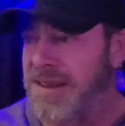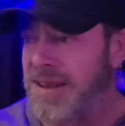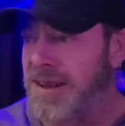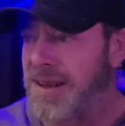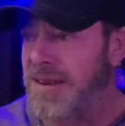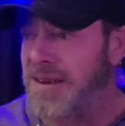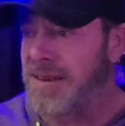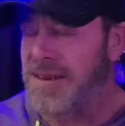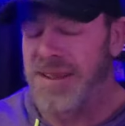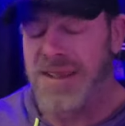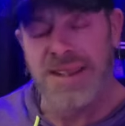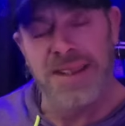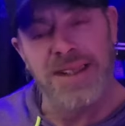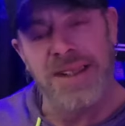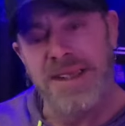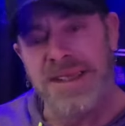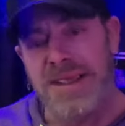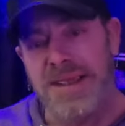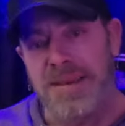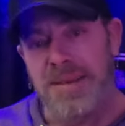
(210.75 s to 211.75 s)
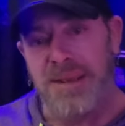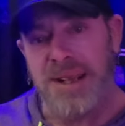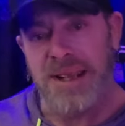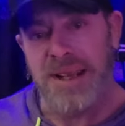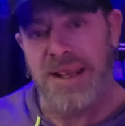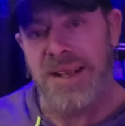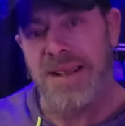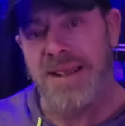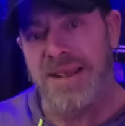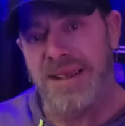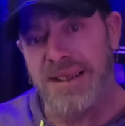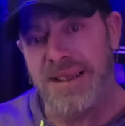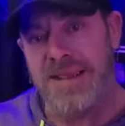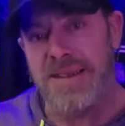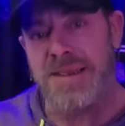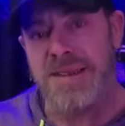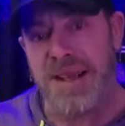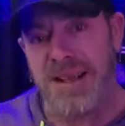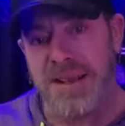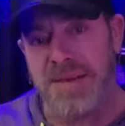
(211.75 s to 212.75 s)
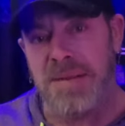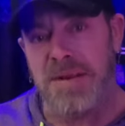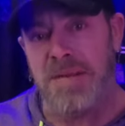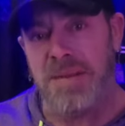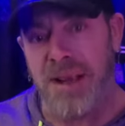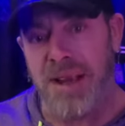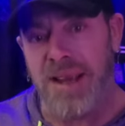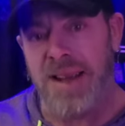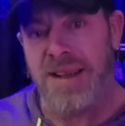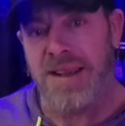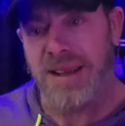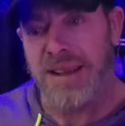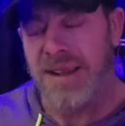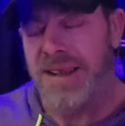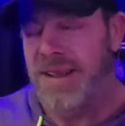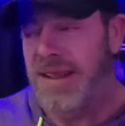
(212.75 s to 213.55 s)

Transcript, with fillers: You know, man, takes me back.